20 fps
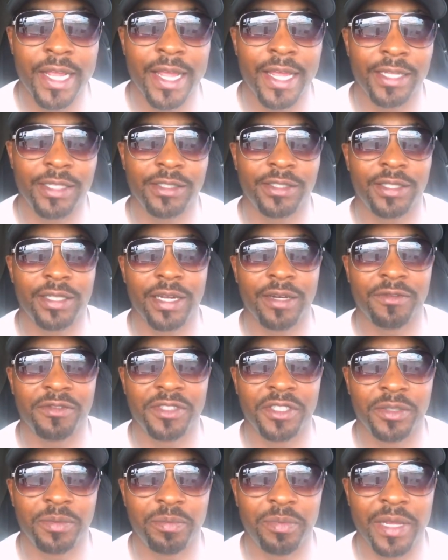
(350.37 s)
instead of
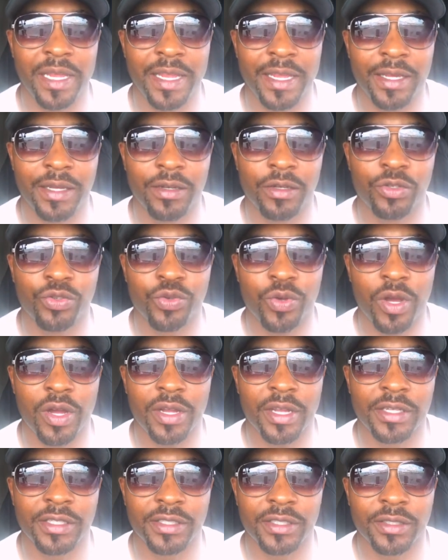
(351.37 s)
just being in the
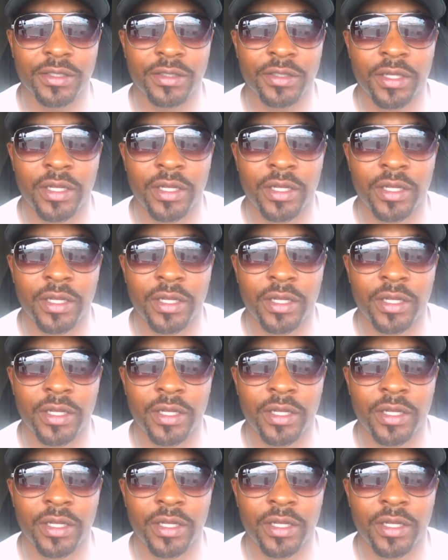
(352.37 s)
truck and just,